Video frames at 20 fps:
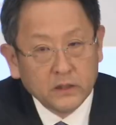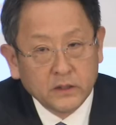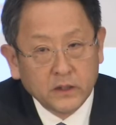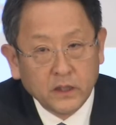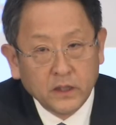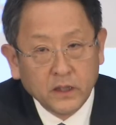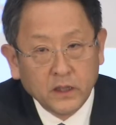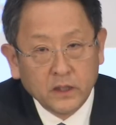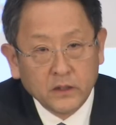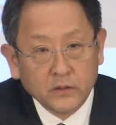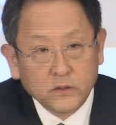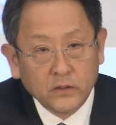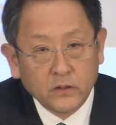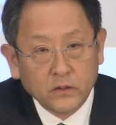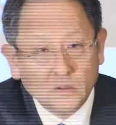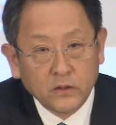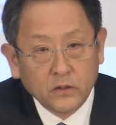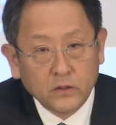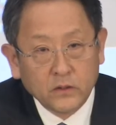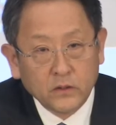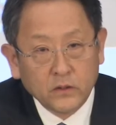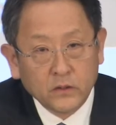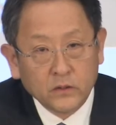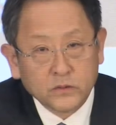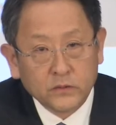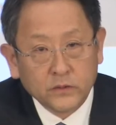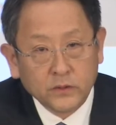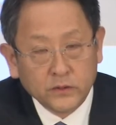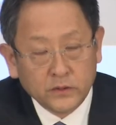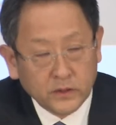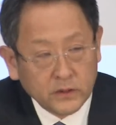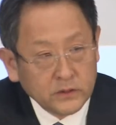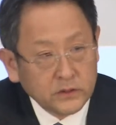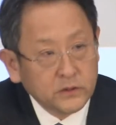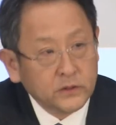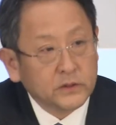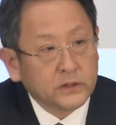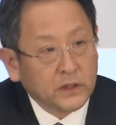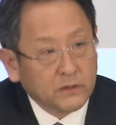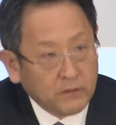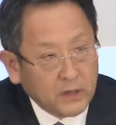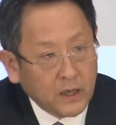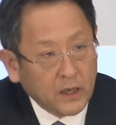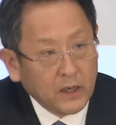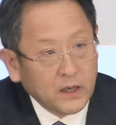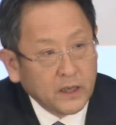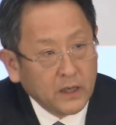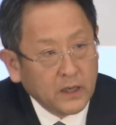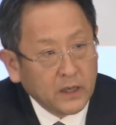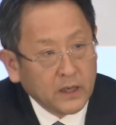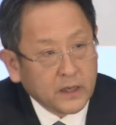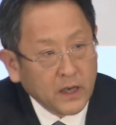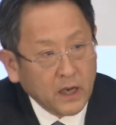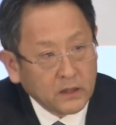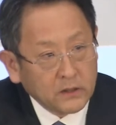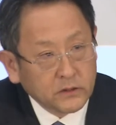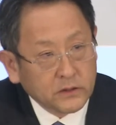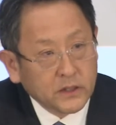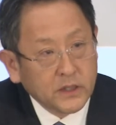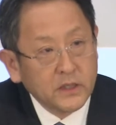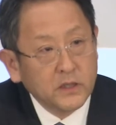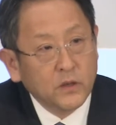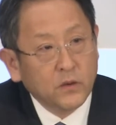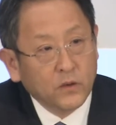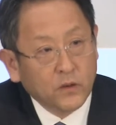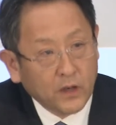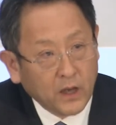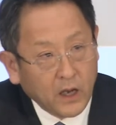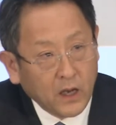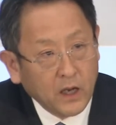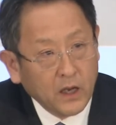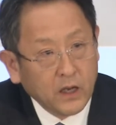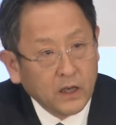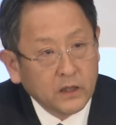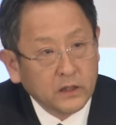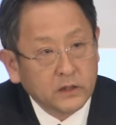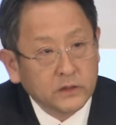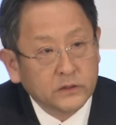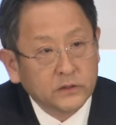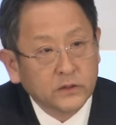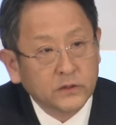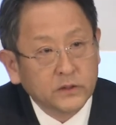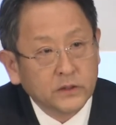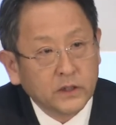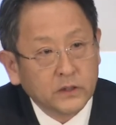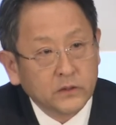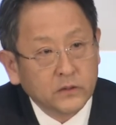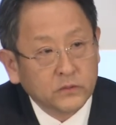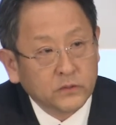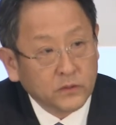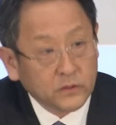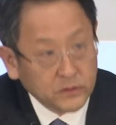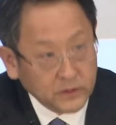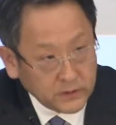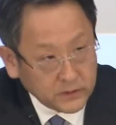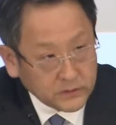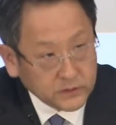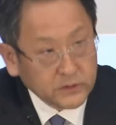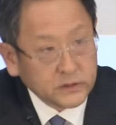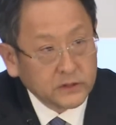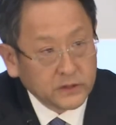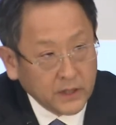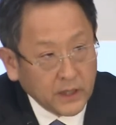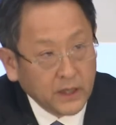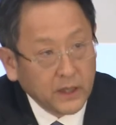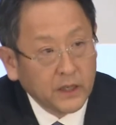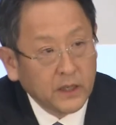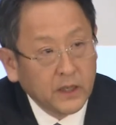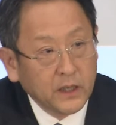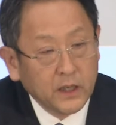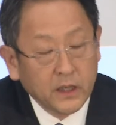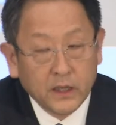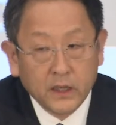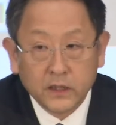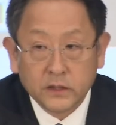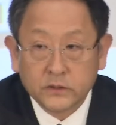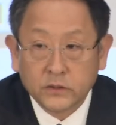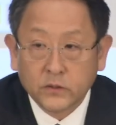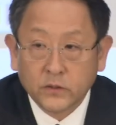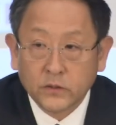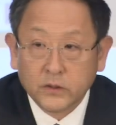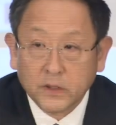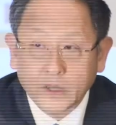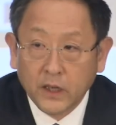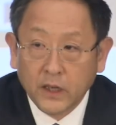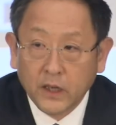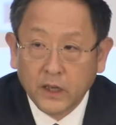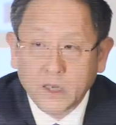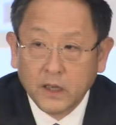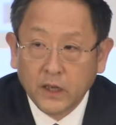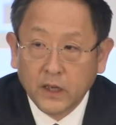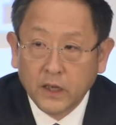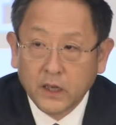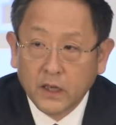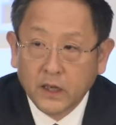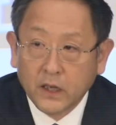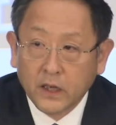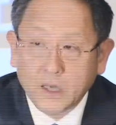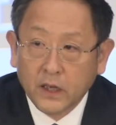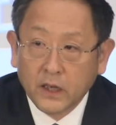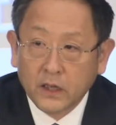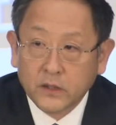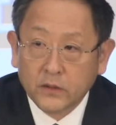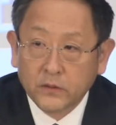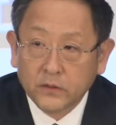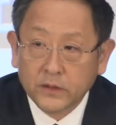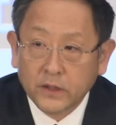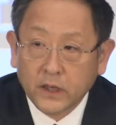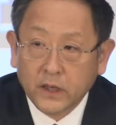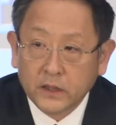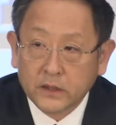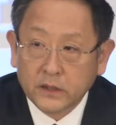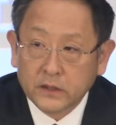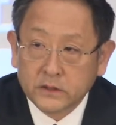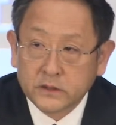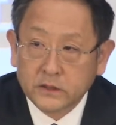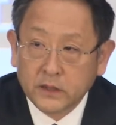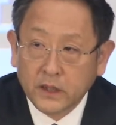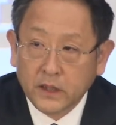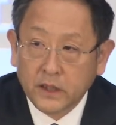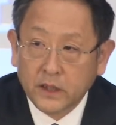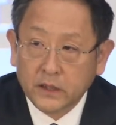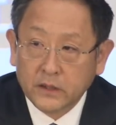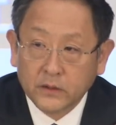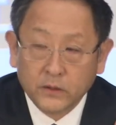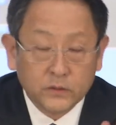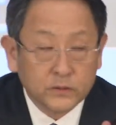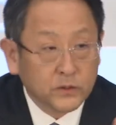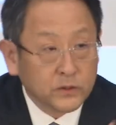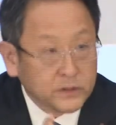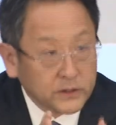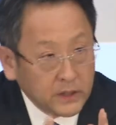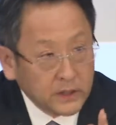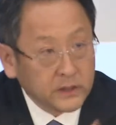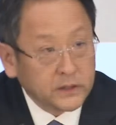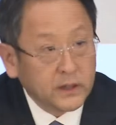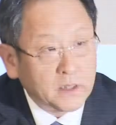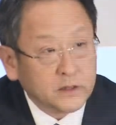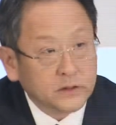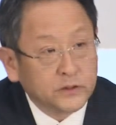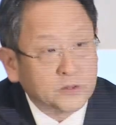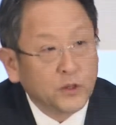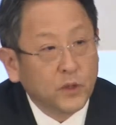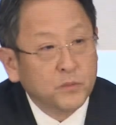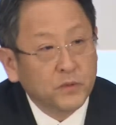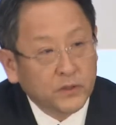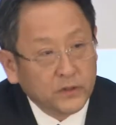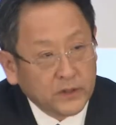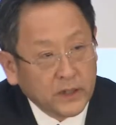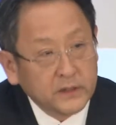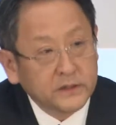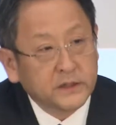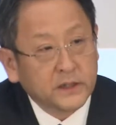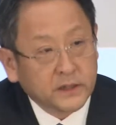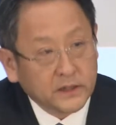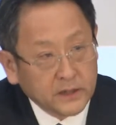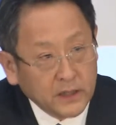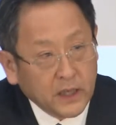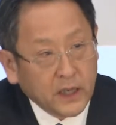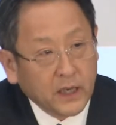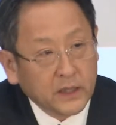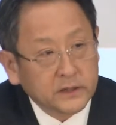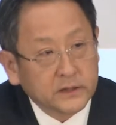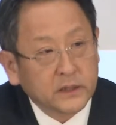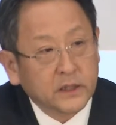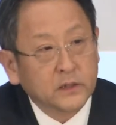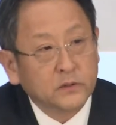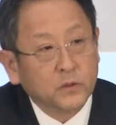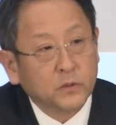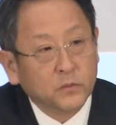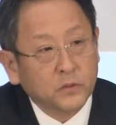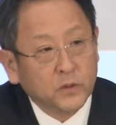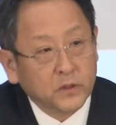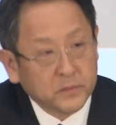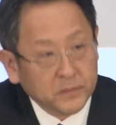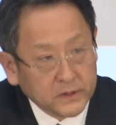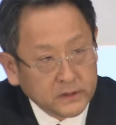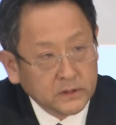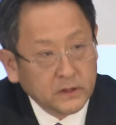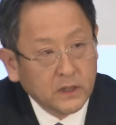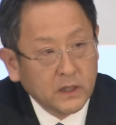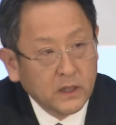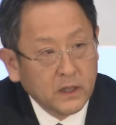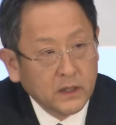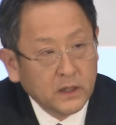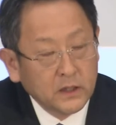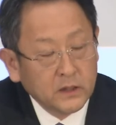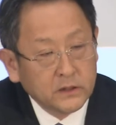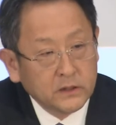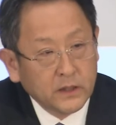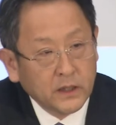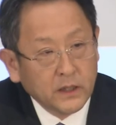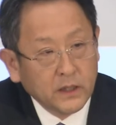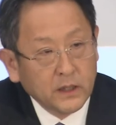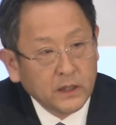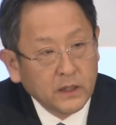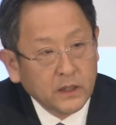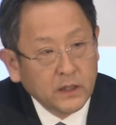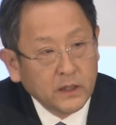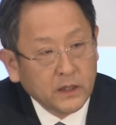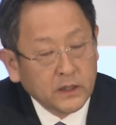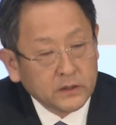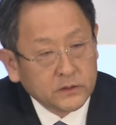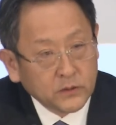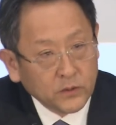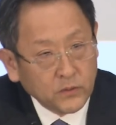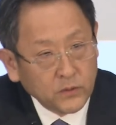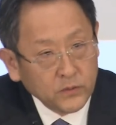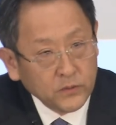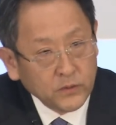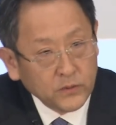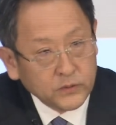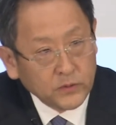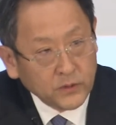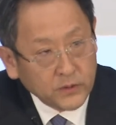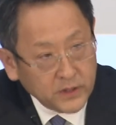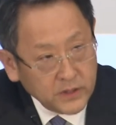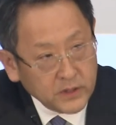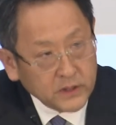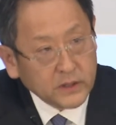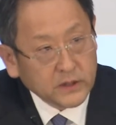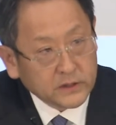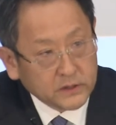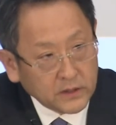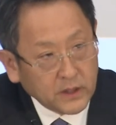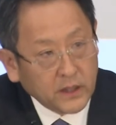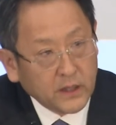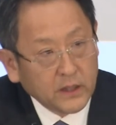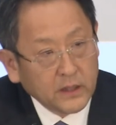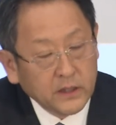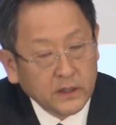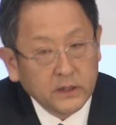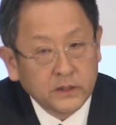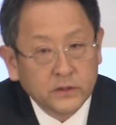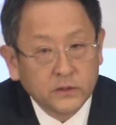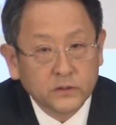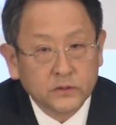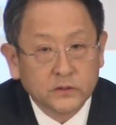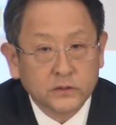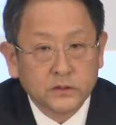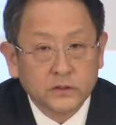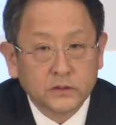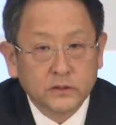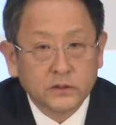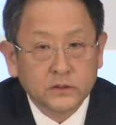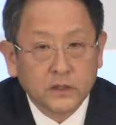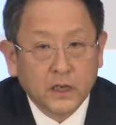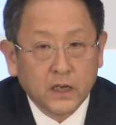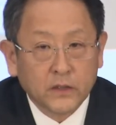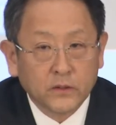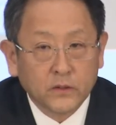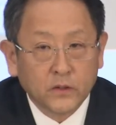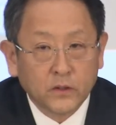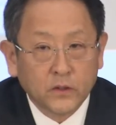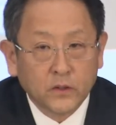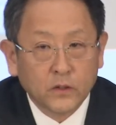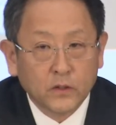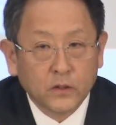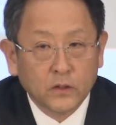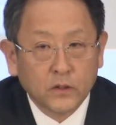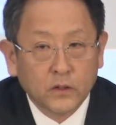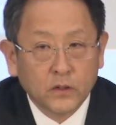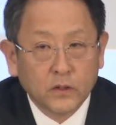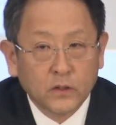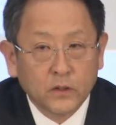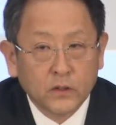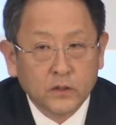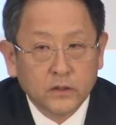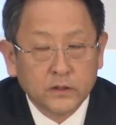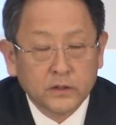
word, that is to say, let's build ever better cars. Toyota Motor Company is characterized by very independent-minded different functions. And those different functions competed against each other, and that resulted in overall strength of Toyota as a company.